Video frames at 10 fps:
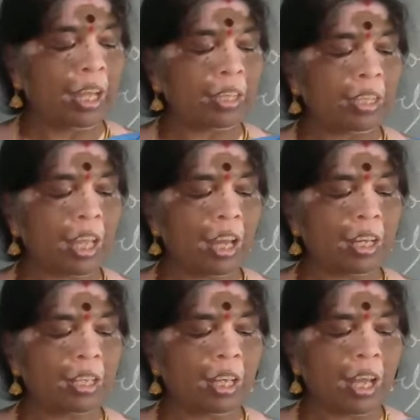they
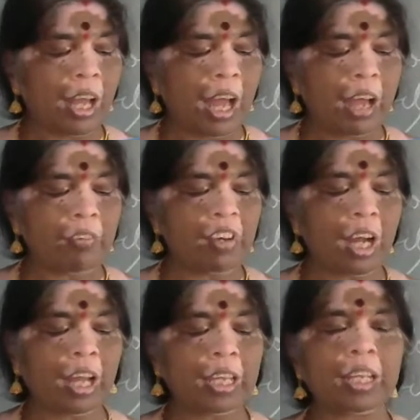have a
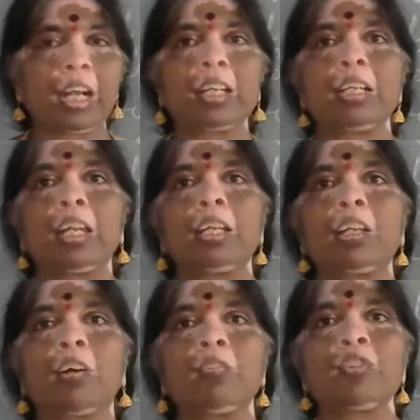high content
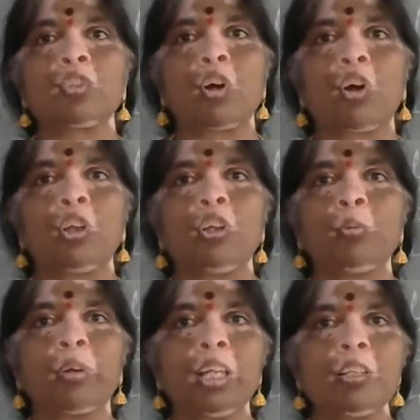of
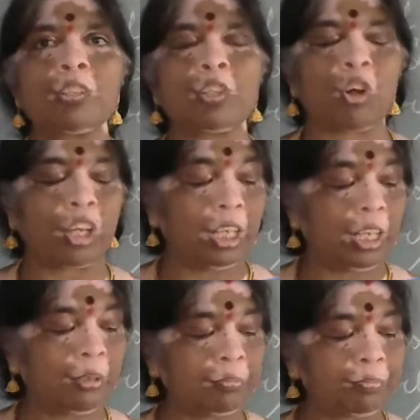soluble soil,
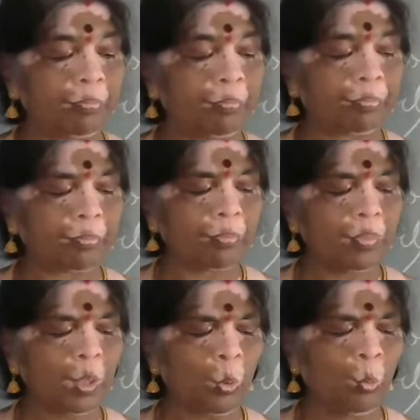
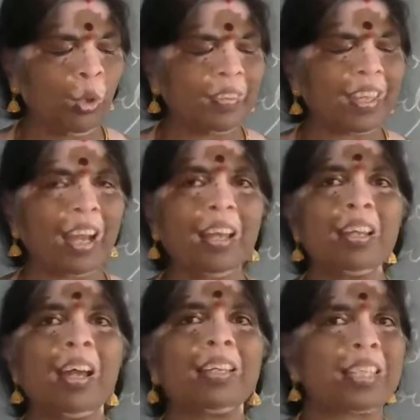where they are
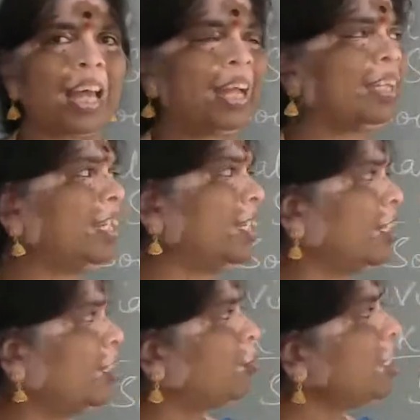sandy.
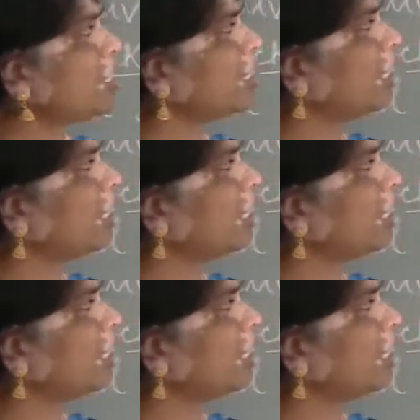Means here,